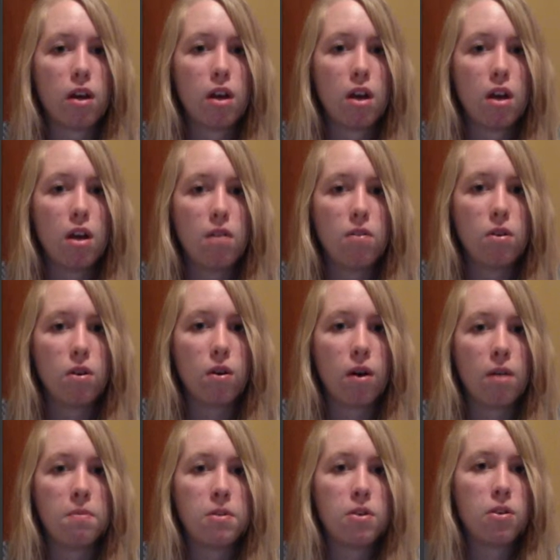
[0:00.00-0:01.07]
if you go
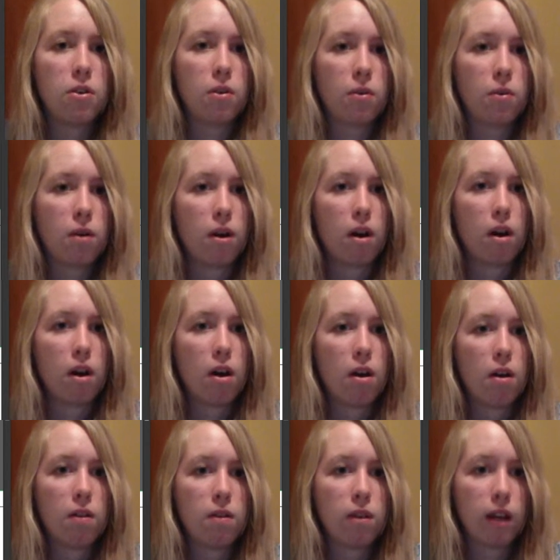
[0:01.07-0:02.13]
up to,
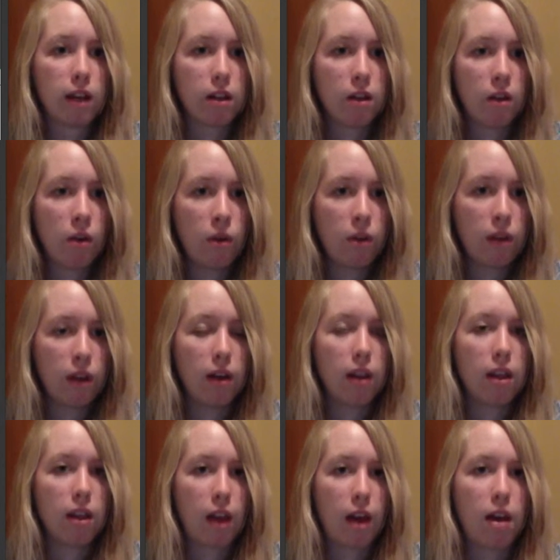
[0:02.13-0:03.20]
select the whole thing like
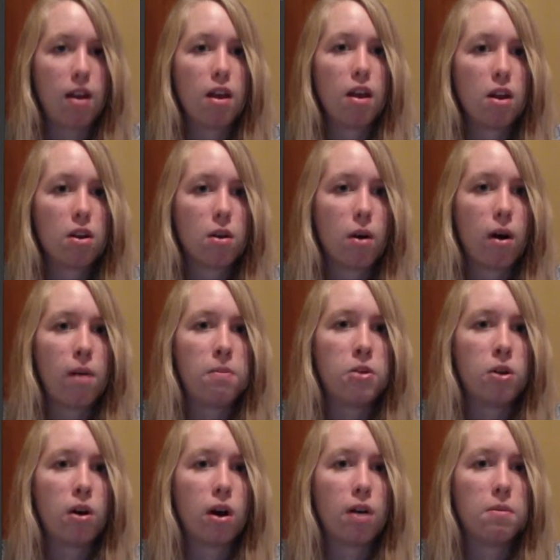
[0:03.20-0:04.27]
that, go up
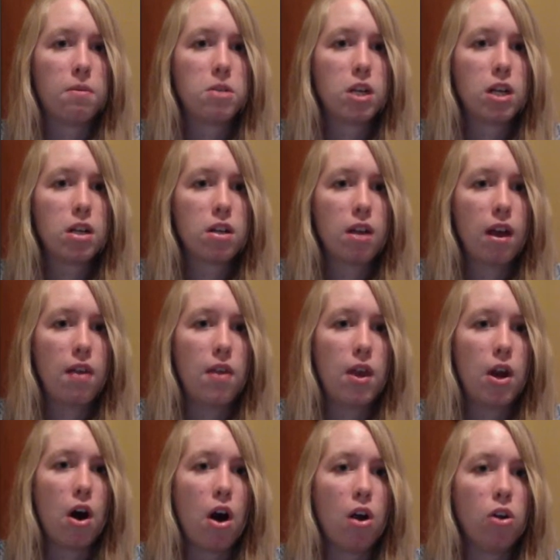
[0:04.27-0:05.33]
to Object, and then
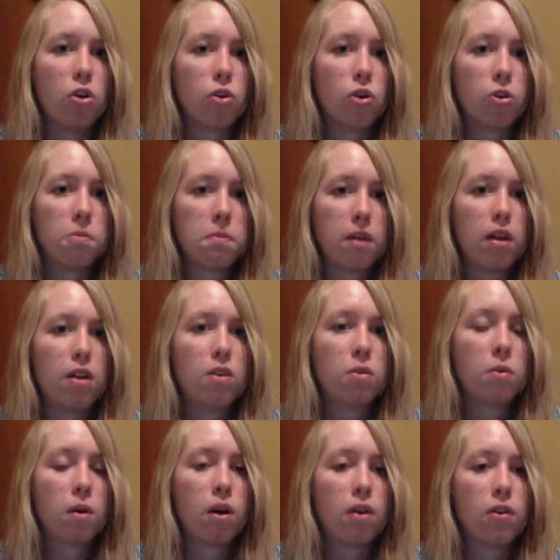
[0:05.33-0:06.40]
Ungroup. And this
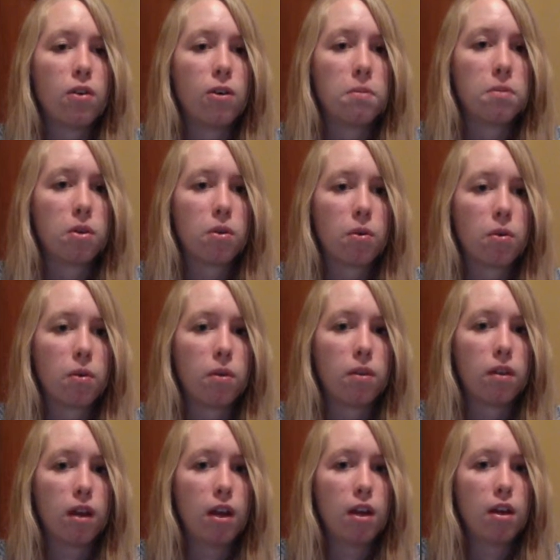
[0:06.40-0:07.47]
will ungroup the whole
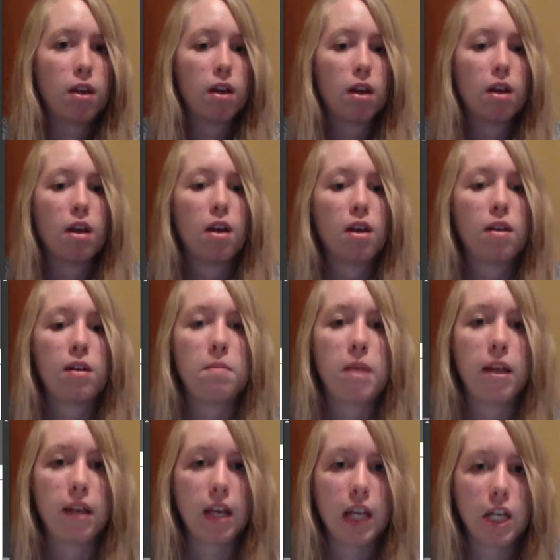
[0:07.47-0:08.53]
thing to
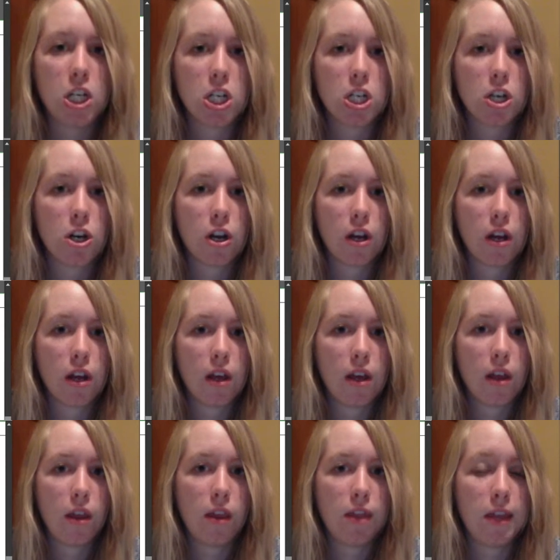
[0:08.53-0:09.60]
make each
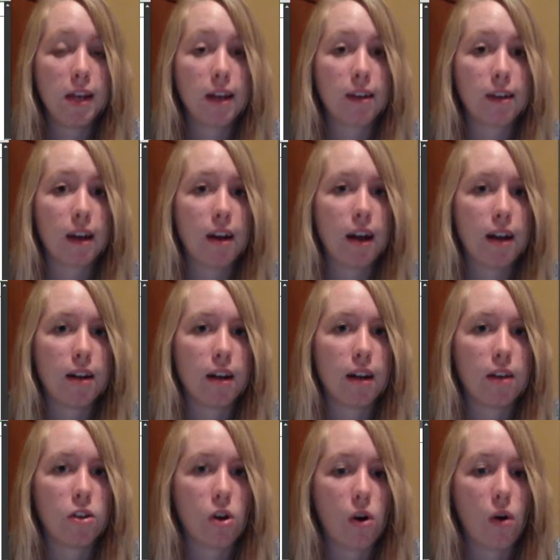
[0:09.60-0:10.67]
thing that's connected
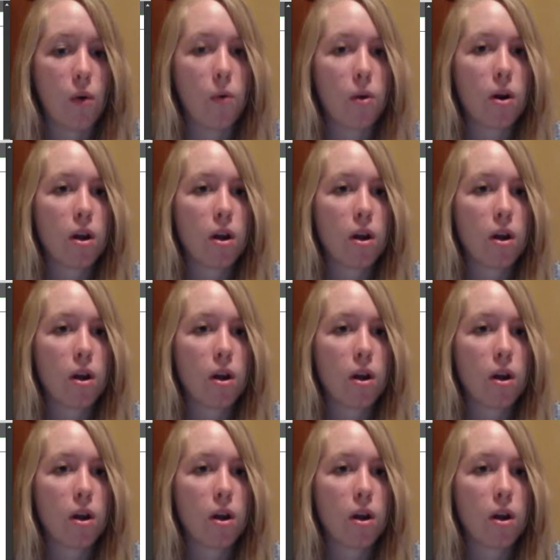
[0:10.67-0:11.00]
its own